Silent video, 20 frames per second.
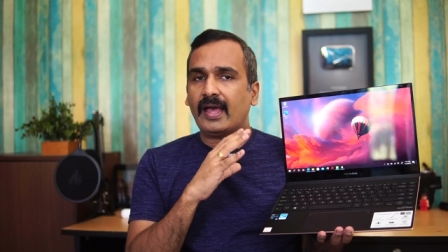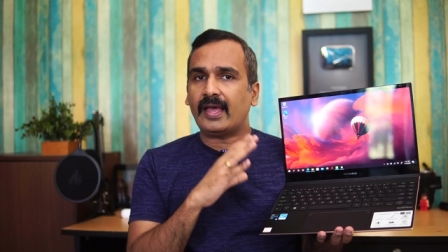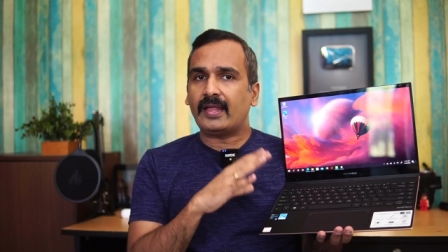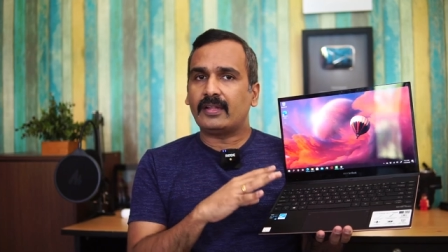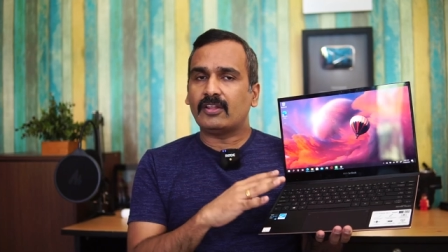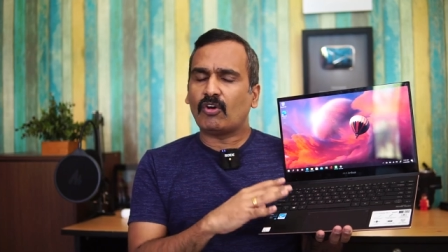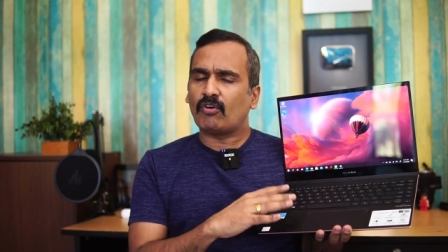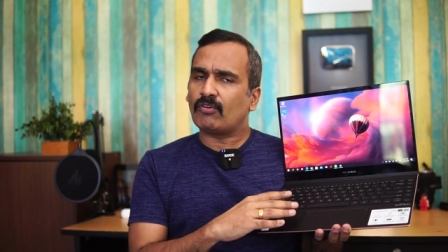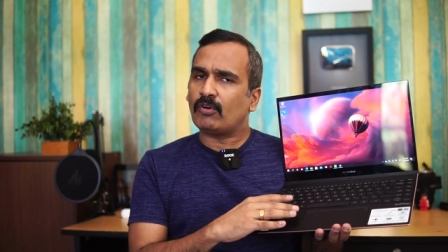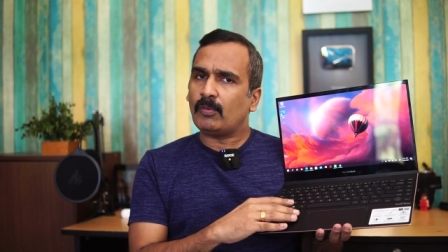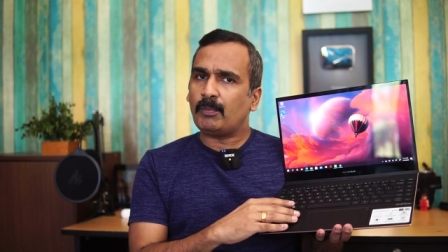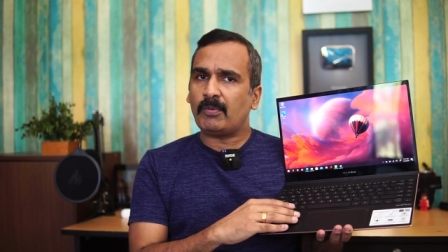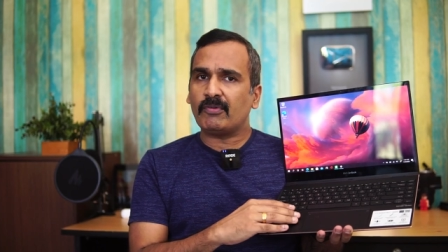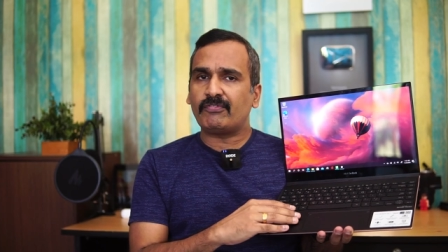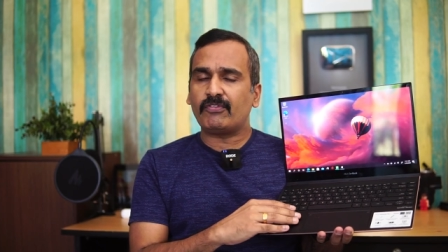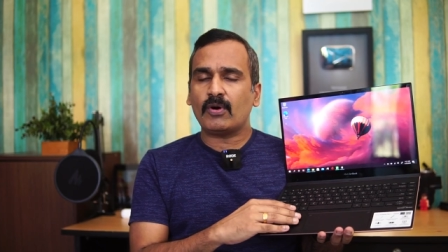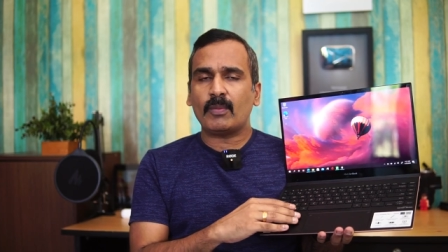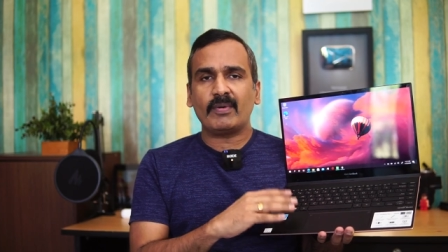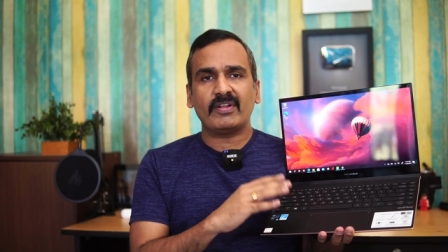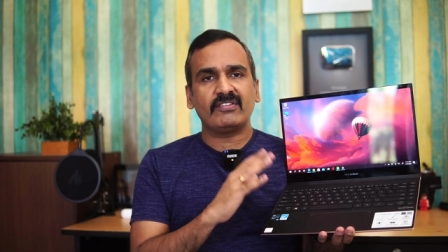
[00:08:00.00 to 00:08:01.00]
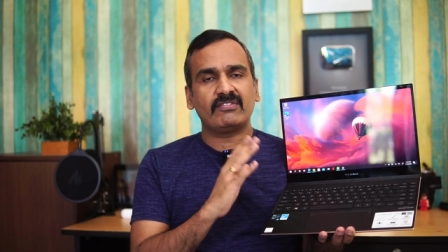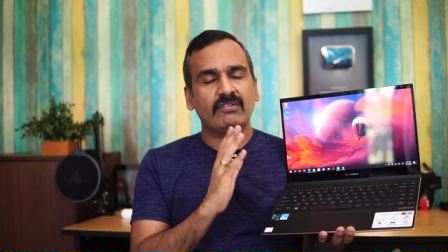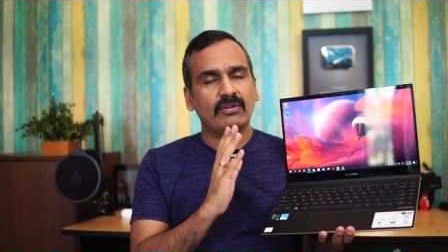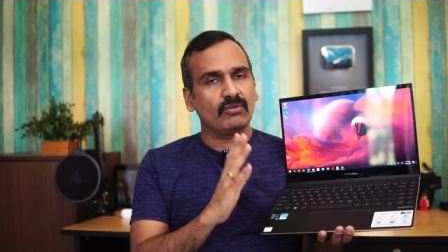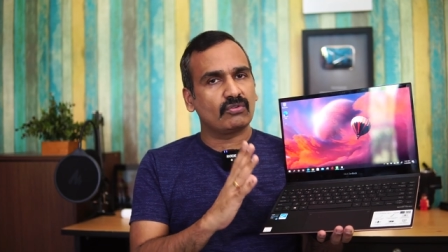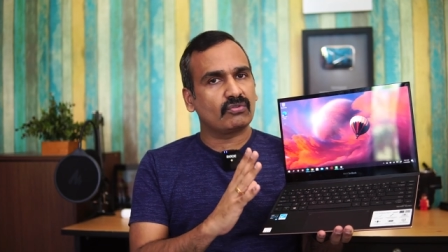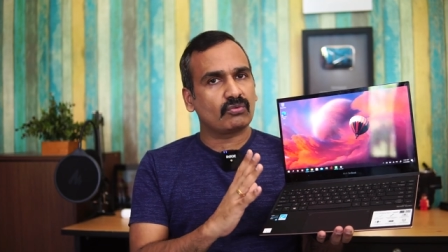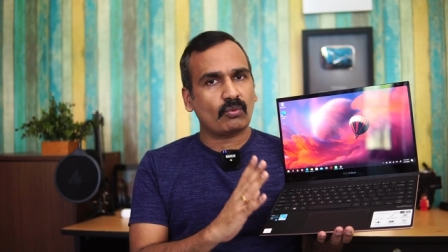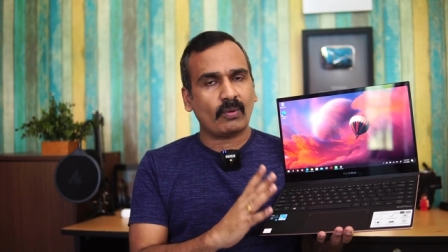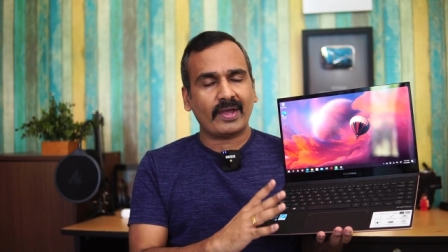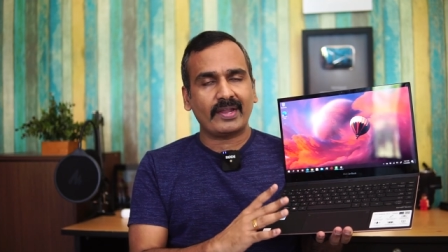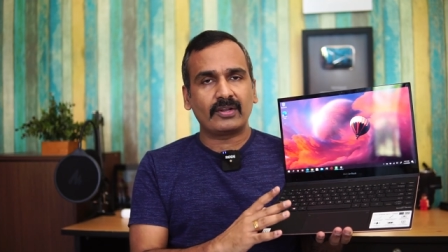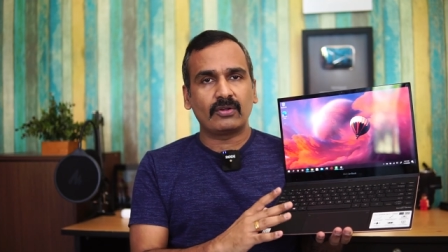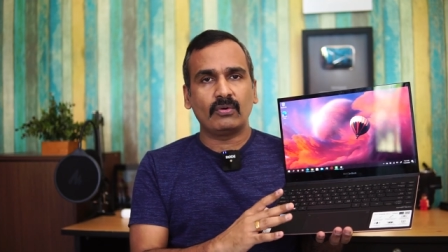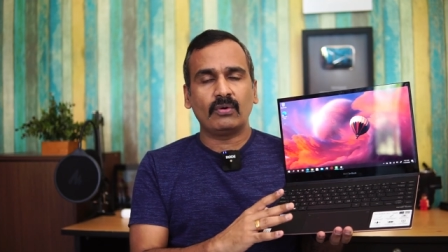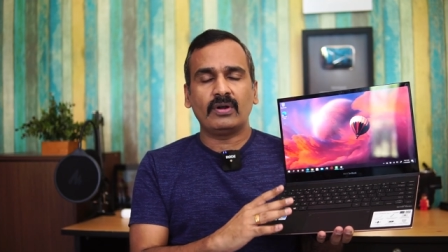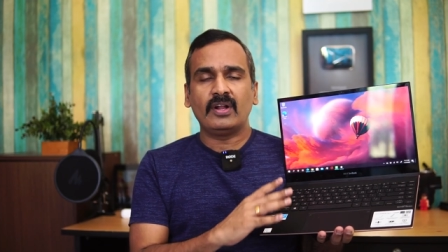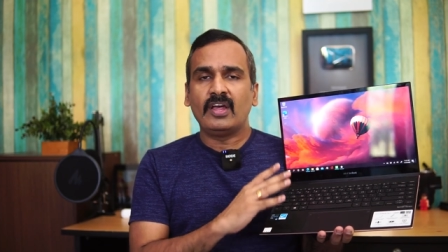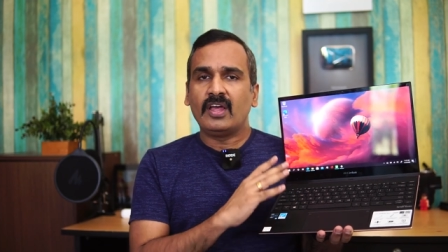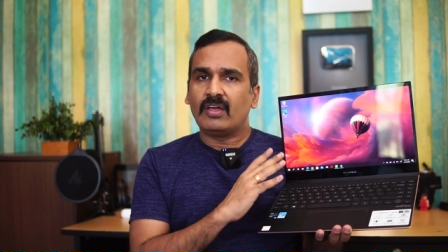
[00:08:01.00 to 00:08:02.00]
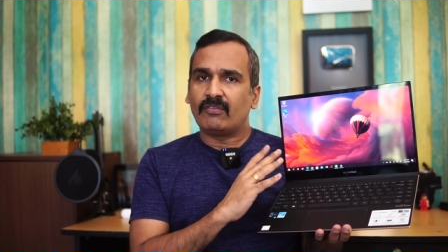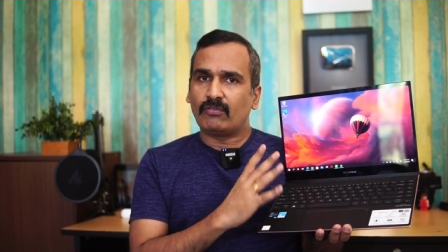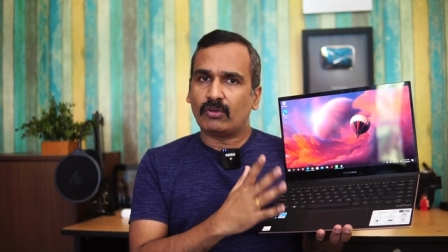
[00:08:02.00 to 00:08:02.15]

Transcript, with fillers: And the overall performance looks quite good.